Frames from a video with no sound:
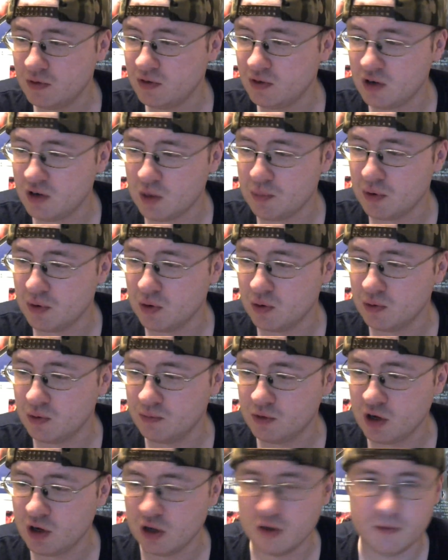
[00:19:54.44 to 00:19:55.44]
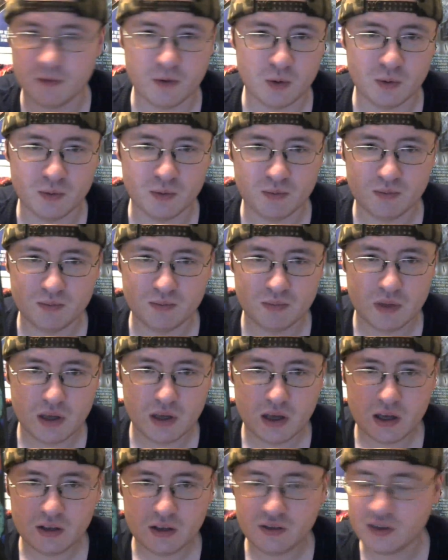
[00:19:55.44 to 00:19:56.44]
a couple colorful
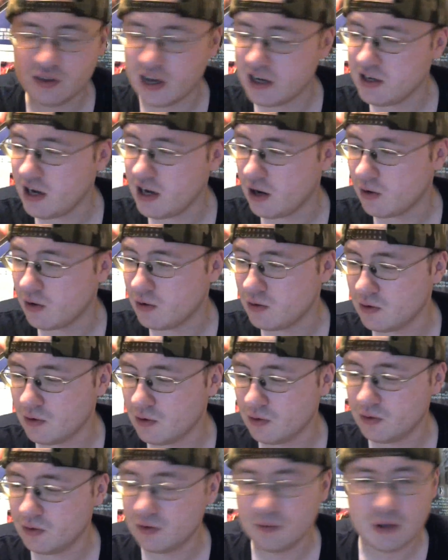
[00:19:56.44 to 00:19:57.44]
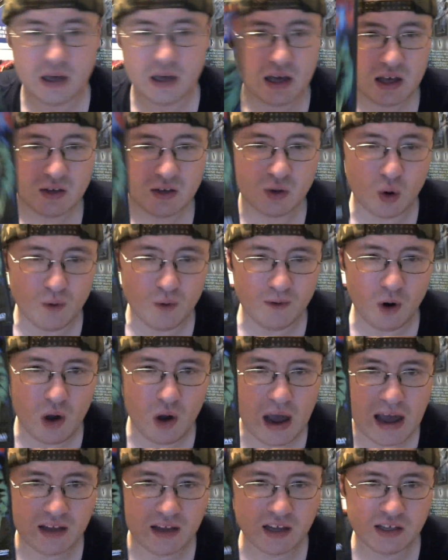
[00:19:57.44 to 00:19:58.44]
side characters. So
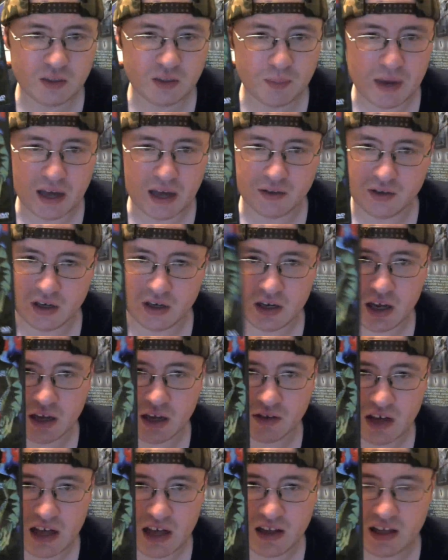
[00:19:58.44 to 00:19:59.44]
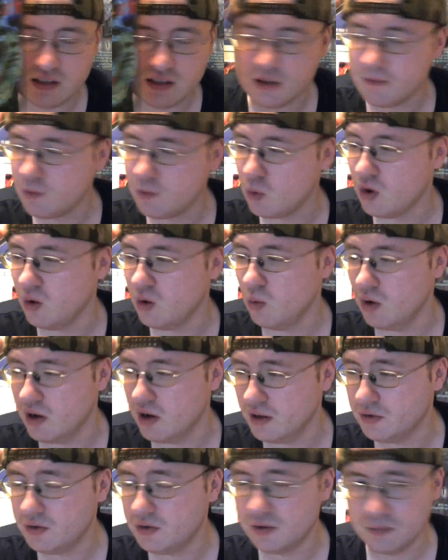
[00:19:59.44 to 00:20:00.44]
overall, I liked Basket Case. I liked it for what it
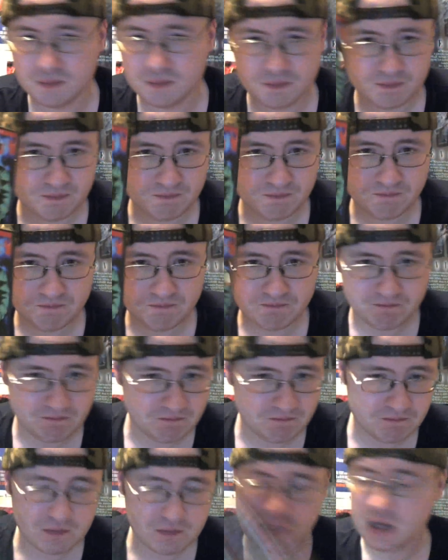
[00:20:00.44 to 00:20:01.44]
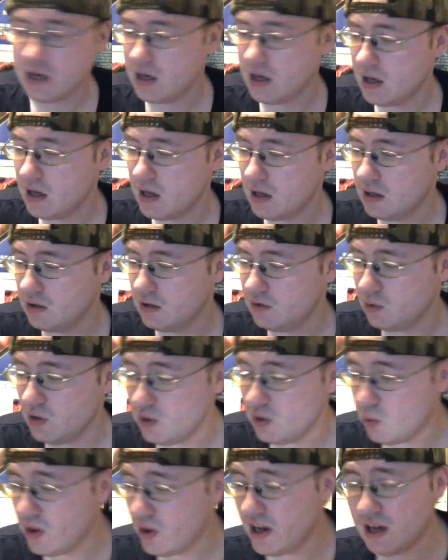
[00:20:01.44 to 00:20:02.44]
was. So
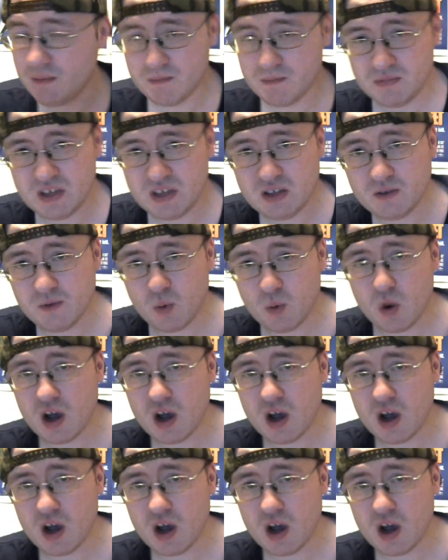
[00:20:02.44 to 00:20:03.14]
either way, thanks for